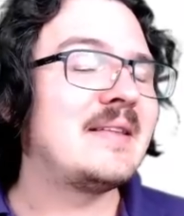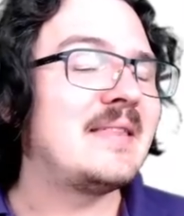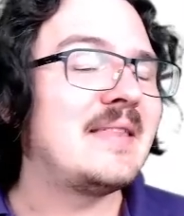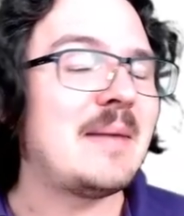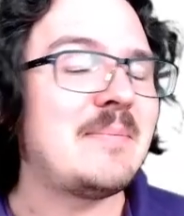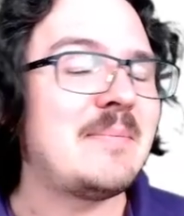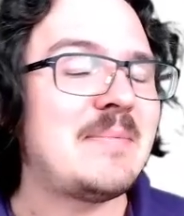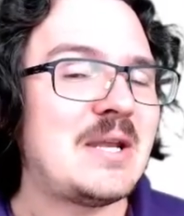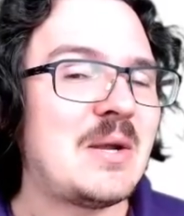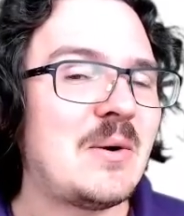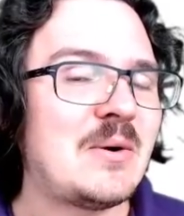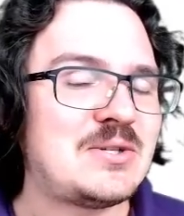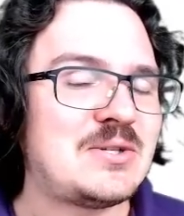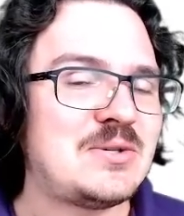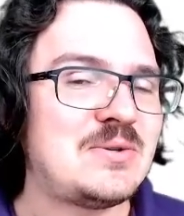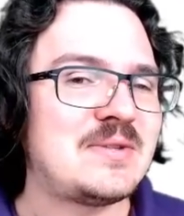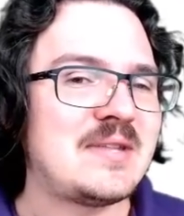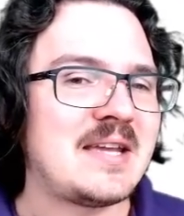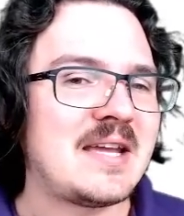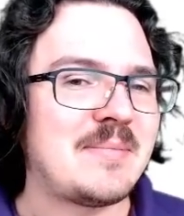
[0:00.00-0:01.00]
Let me know what
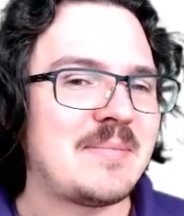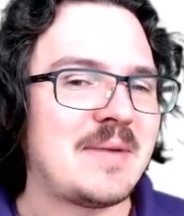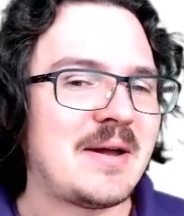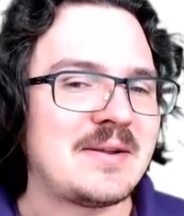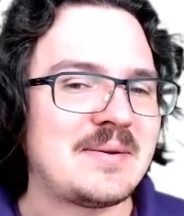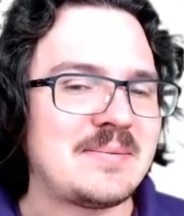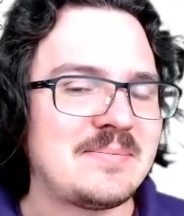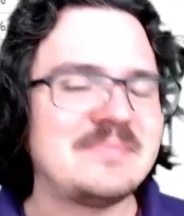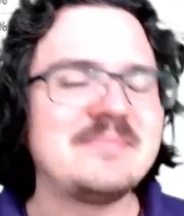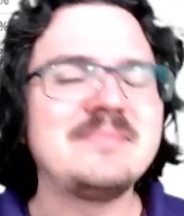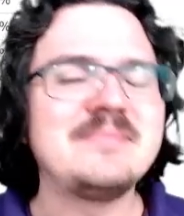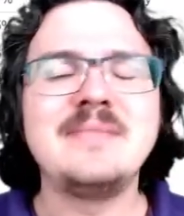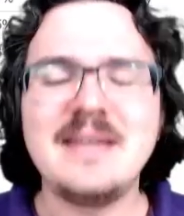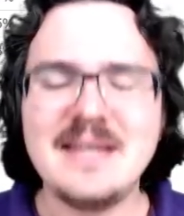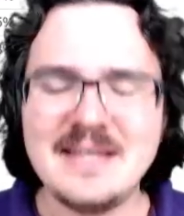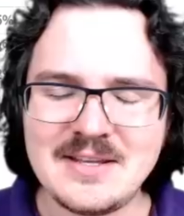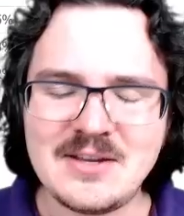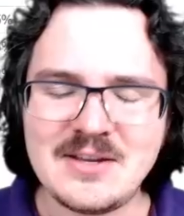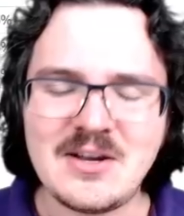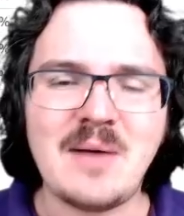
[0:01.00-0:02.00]
you think about it
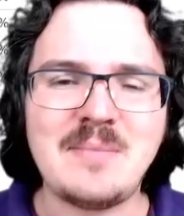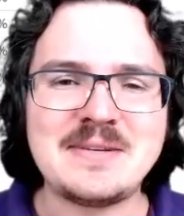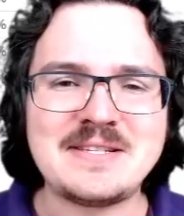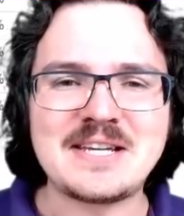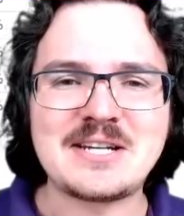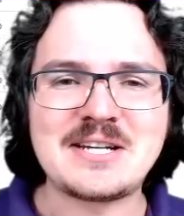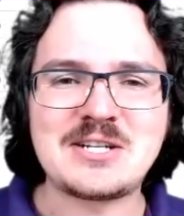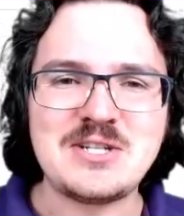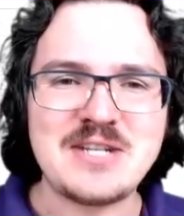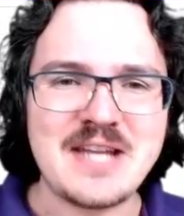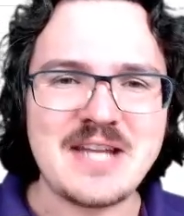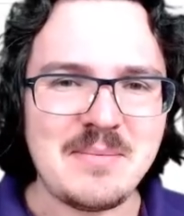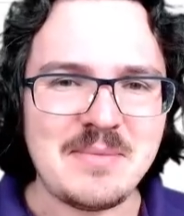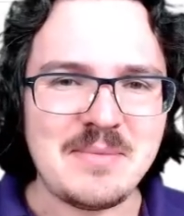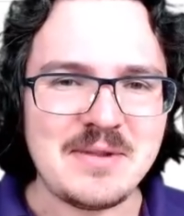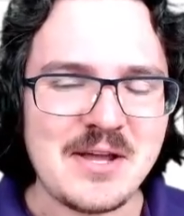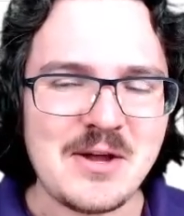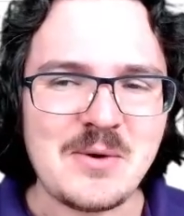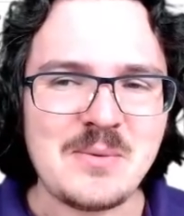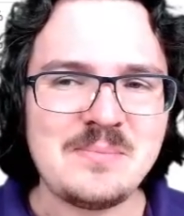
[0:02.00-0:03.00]
in the comment section down
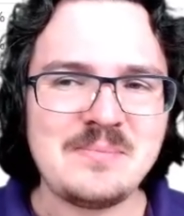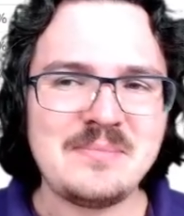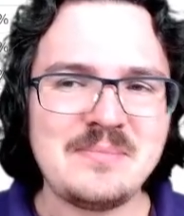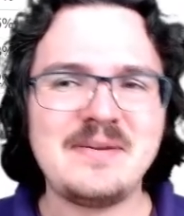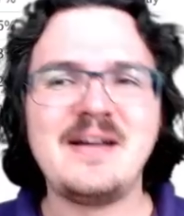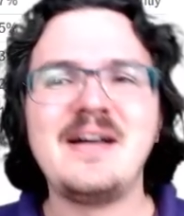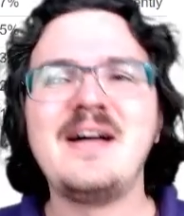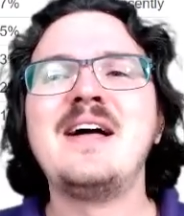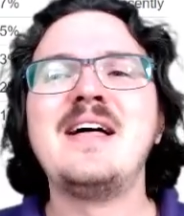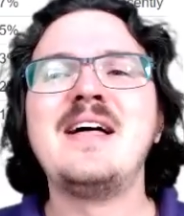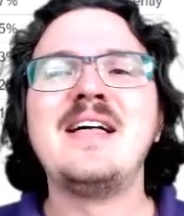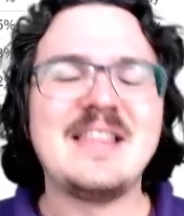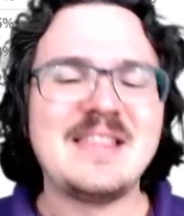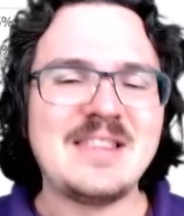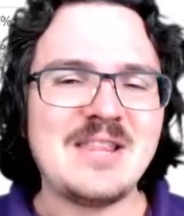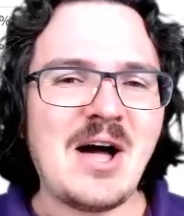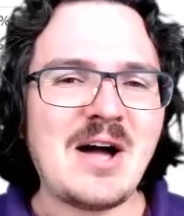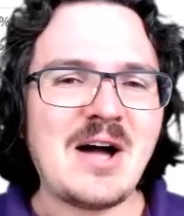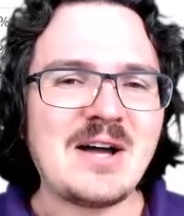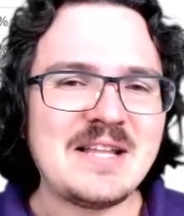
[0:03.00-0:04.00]
below.
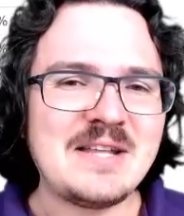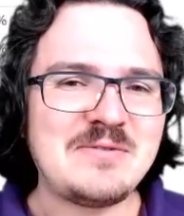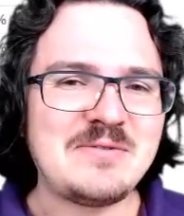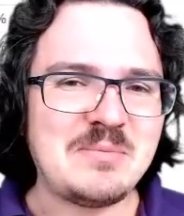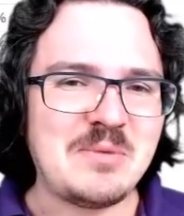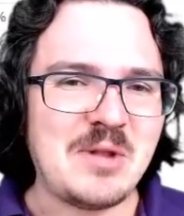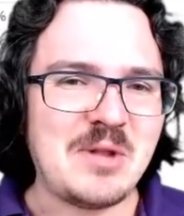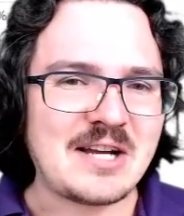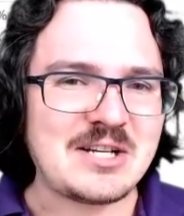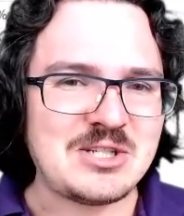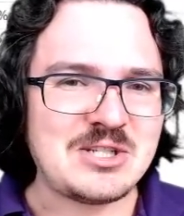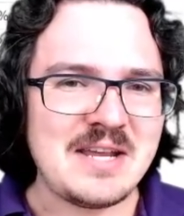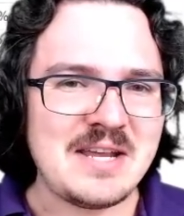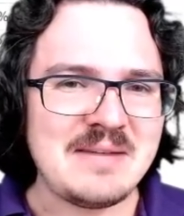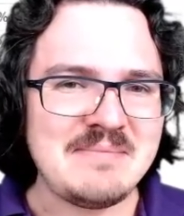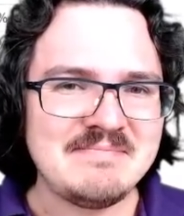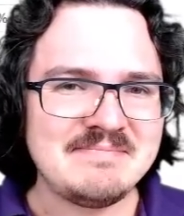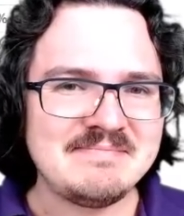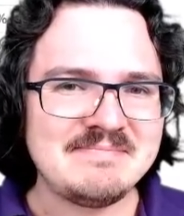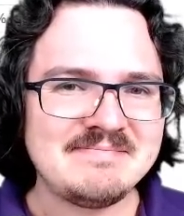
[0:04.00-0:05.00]
Long live the
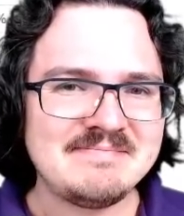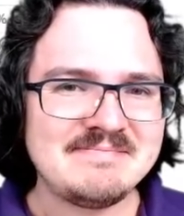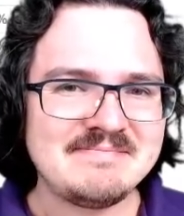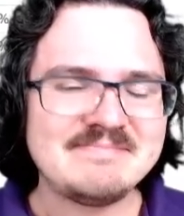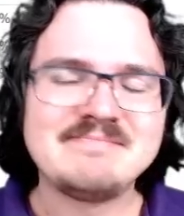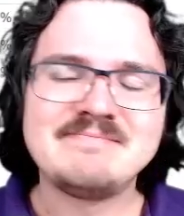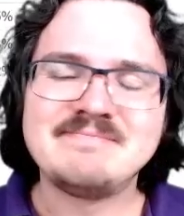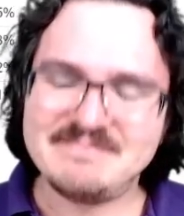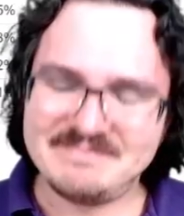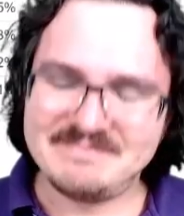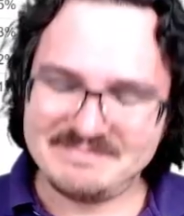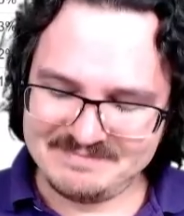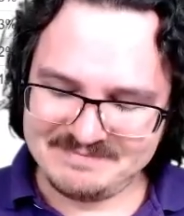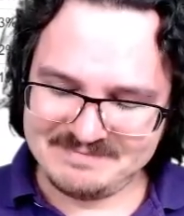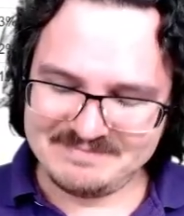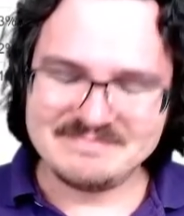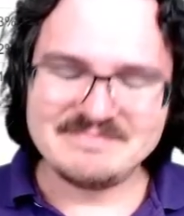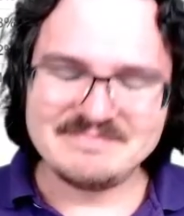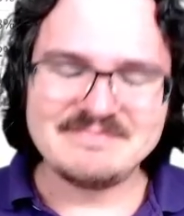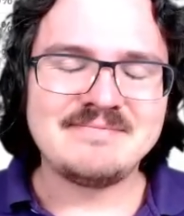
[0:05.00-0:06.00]
blockchain,
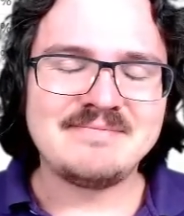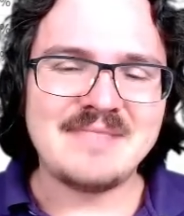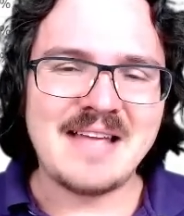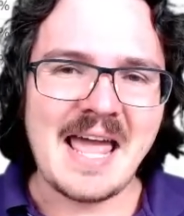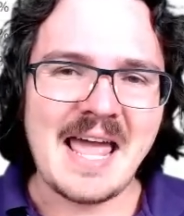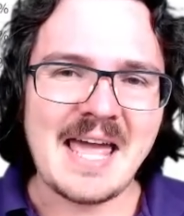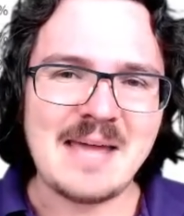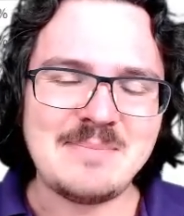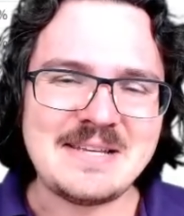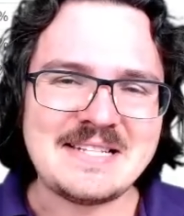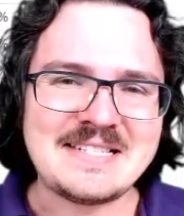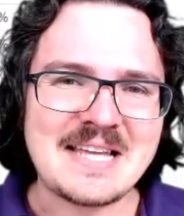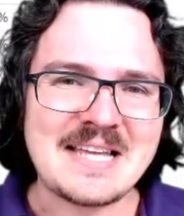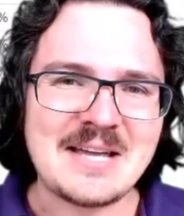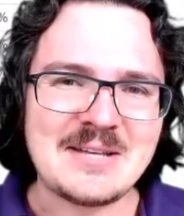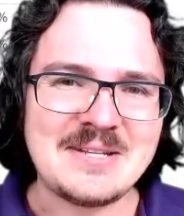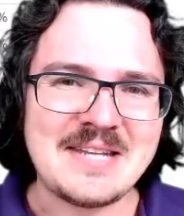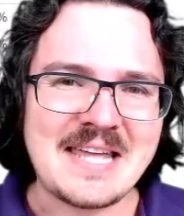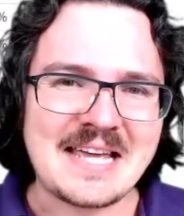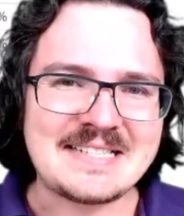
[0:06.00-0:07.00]
and peace
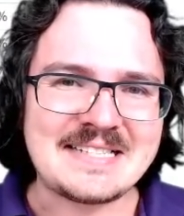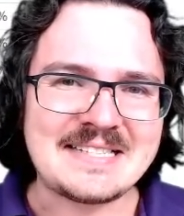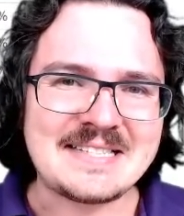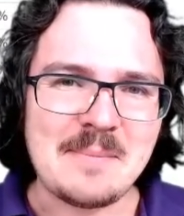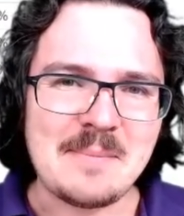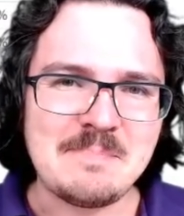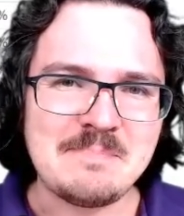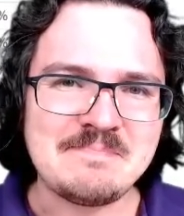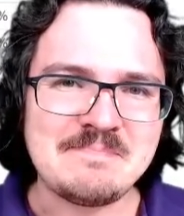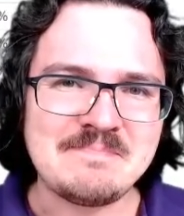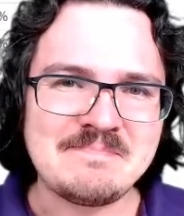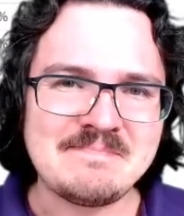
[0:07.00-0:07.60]
out till next time.